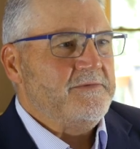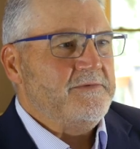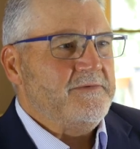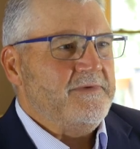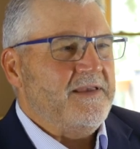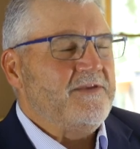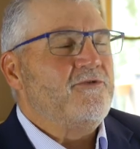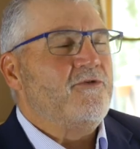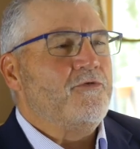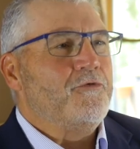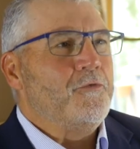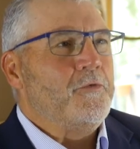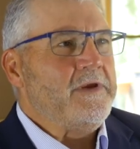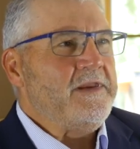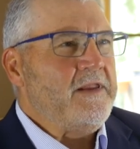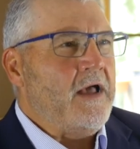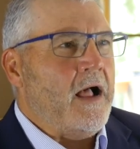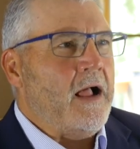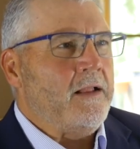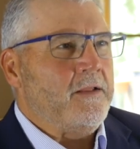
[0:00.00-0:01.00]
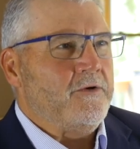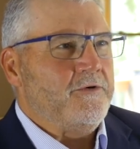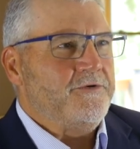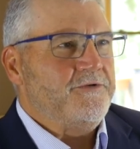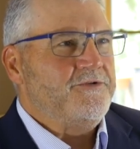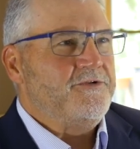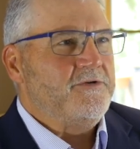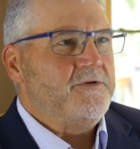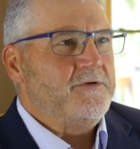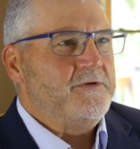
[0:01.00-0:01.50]
That's
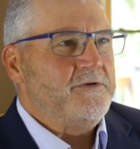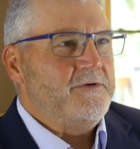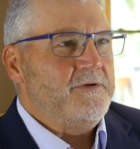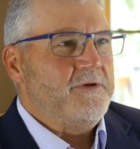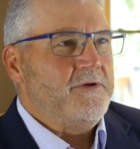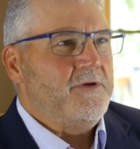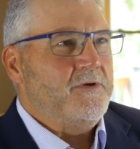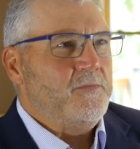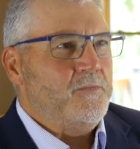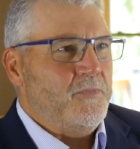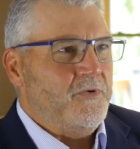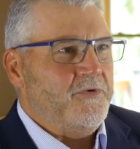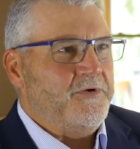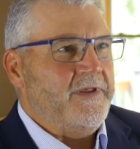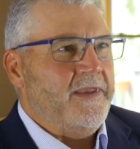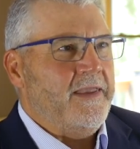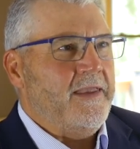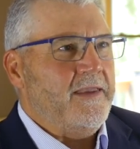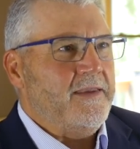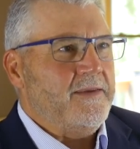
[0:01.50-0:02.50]
$3 per day.